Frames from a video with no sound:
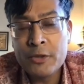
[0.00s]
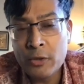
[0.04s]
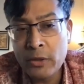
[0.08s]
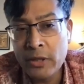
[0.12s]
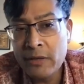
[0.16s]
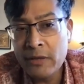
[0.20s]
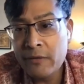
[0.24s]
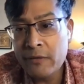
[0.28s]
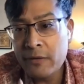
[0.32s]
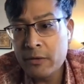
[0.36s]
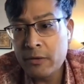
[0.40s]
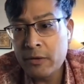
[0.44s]

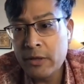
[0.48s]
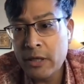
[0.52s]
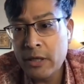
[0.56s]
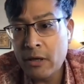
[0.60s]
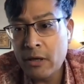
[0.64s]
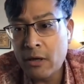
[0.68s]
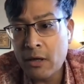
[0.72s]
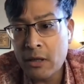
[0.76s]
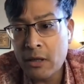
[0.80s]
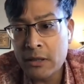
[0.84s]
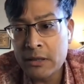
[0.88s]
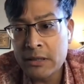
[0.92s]
So even though
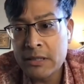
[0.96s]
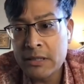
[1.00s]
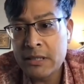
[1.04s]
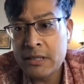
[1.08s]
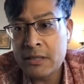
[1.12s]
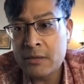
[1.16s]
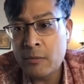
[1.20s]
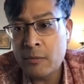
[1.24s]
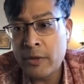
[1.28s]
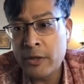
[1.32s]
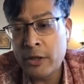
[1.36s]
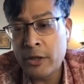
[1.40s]
the
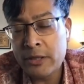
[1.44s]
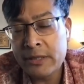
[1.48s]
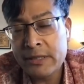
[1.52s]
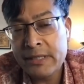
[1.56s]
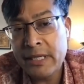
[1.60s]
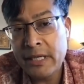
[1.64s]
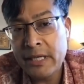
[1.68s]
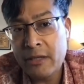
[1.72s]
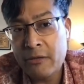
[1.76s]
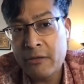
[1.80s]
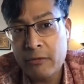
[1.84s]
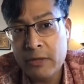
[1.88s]
odds when you
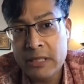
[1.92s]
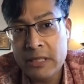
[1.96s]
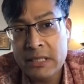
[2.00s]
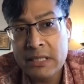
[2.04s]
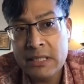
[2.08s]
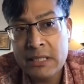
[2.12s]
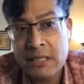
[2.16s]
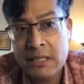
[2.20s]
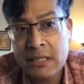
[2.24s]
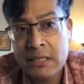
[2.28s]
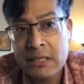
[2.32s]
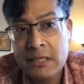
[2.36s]
take
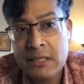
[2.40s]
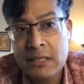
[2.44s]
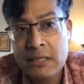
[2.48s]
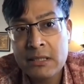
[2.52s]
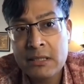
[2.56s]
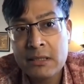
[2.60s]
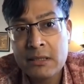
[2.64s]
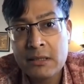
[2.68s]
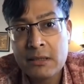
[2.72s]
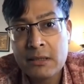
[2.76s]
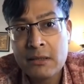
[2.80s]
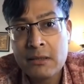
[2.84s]

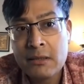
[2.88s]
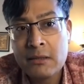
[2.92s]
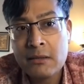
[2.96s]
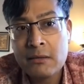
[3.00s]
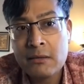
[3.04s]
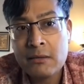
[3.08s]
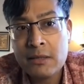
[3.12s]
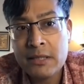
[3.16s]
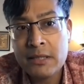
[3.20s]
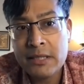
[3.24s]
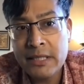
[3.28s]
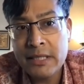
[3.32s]
risks
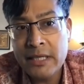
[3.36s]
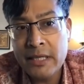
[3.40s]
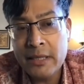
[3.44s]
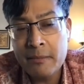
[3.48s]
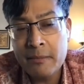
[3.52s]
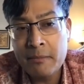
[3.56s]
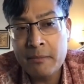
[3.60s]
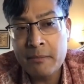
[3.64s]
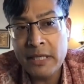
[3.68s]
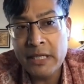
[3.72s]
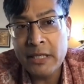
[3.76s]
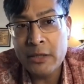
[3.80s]

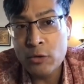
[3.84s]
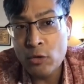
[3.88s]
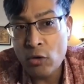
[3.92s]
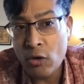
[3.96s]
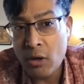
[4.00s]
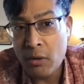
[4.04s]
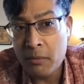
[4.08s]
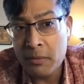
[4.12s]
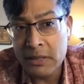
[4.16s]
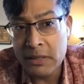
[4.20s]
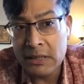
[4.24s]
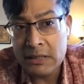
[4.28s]
seem
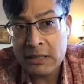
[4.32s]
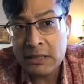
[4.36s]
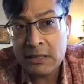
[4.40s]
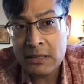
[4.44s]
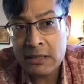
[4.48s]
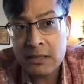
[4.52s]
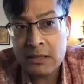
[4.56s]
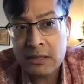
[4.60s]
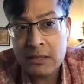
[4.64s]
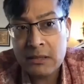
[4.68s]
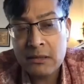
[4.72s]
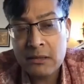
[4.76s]

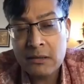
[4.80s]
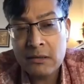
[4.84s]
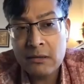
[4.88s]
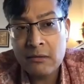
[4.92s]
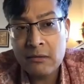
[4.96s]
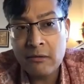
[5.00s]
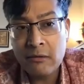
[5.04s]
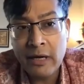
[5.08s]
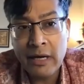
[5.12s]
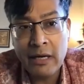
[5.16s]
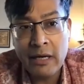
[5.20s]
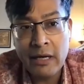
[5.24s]
enormous,
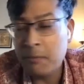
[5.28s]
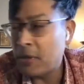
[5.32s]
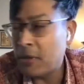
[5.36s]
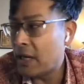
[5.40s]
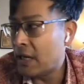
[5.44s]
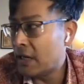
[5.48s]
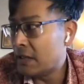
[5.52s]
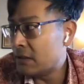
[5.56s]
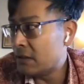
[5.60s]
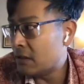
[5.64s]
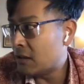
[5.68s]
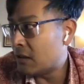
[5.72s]
right?
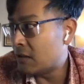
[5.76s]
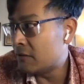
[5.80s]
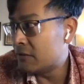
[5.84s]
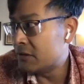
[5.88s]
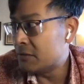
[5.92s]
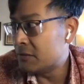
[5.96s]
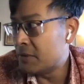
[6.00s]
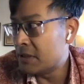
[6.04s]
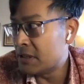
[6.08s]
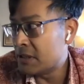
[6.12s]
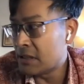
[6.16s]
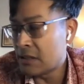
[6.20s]
Applying to
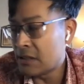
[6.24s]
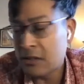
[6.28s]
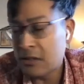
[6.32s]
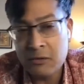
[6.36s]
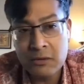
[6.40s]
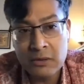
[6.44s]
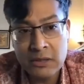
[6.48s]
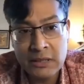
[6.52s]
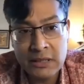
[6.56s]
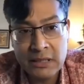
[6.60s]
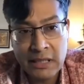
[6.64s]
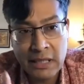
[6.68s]
Harvard Business
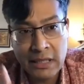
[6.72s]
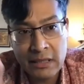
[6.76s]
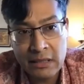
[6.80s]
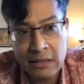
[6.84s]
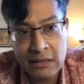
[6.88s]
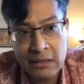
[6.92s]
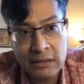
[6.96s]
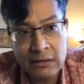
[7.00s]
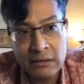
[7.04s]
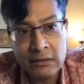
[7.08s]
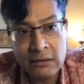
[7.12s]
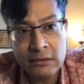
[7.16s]
School is
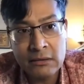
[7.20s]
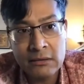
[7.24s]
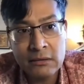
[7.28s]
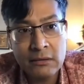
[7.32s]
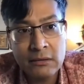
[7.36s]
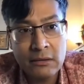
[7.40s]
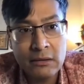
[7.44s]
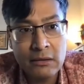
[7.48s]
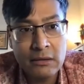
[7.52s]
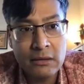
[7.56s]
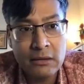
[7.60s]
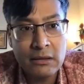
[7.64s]
like
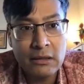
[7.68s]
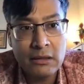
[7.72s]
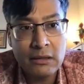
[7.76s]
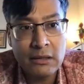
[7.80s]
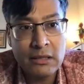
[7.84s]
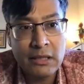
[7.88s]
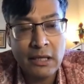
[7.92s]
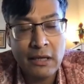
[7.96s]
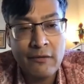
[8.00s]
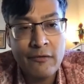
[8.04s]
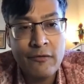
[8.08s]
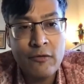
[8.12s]

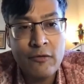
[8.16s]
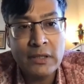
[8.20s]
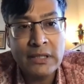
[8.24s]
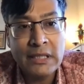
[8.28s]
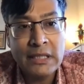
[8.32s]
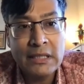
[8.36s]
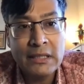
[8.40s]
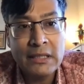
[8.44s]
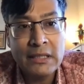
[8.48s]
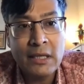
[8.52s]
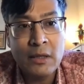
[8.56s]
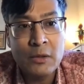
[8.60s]
it's like
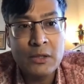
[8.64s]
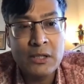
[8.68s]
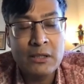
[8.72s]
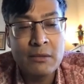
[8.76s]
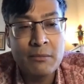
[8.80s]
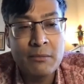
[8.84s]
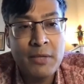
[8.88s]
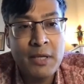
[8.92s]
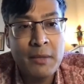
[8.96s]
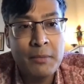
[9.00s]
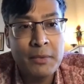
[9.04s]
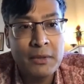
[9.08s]

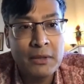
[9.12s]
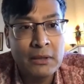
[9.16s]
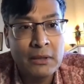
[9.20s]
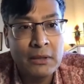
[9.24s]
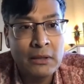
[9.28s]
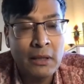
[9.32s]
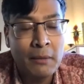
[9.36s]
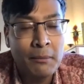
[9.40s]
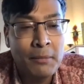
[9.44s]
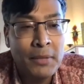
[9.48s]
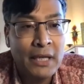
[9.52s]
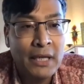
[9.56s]
14,000
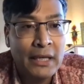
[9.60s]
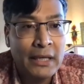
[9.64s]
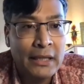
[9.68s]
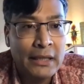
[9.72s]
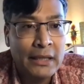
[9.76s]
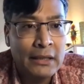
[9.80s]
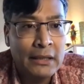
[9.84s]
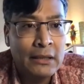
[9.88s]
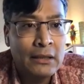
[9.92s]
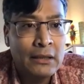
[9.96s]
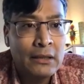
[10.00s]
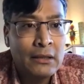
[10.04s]
people
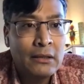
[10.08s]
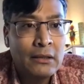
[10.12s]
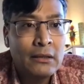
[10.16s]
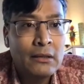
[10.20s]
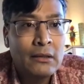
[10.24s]
apply,